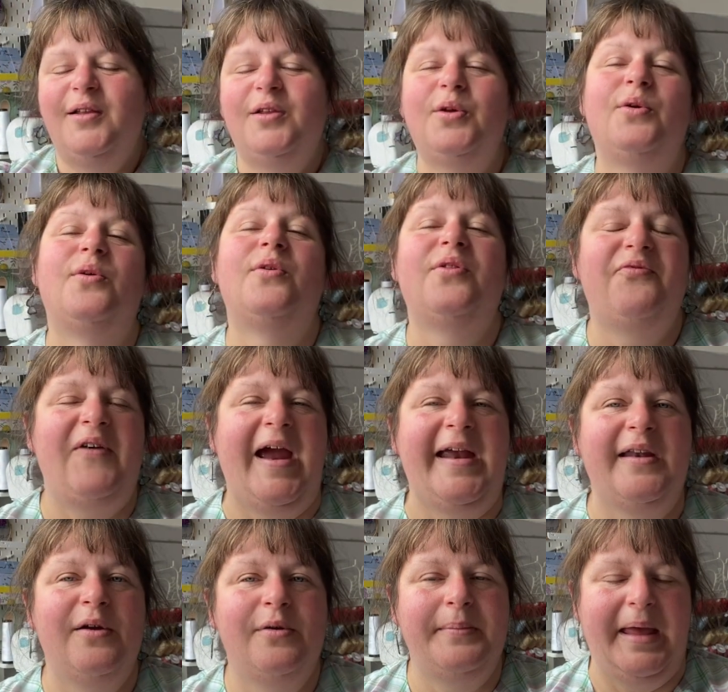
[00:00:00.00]
So the
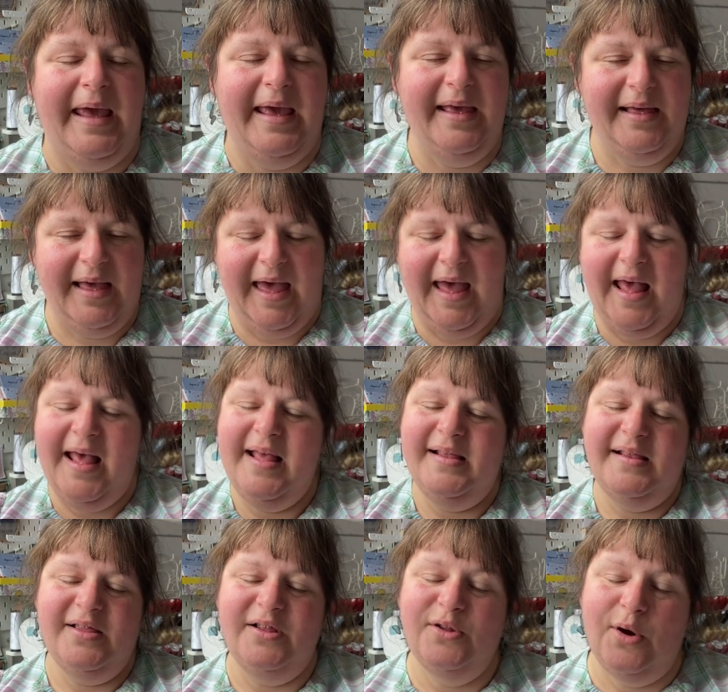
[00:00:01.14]
final make
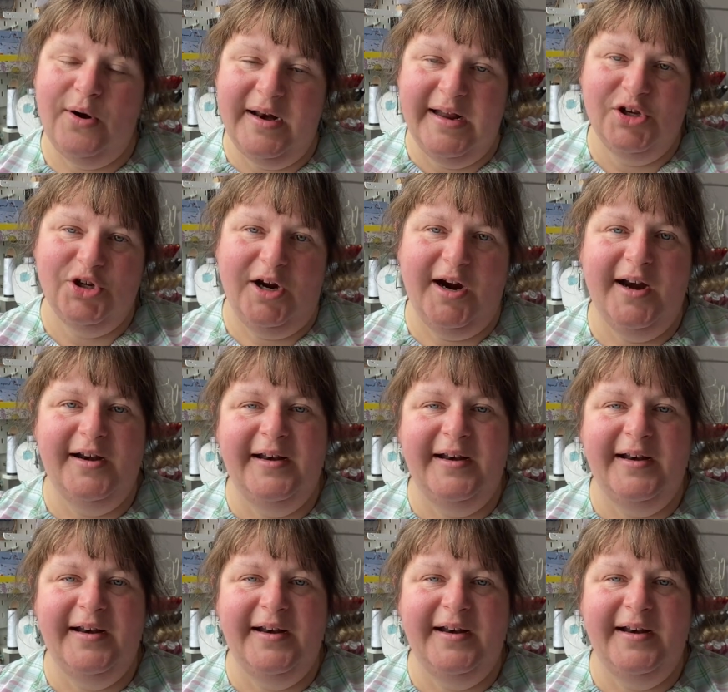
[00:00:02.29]
is the Donny shirt.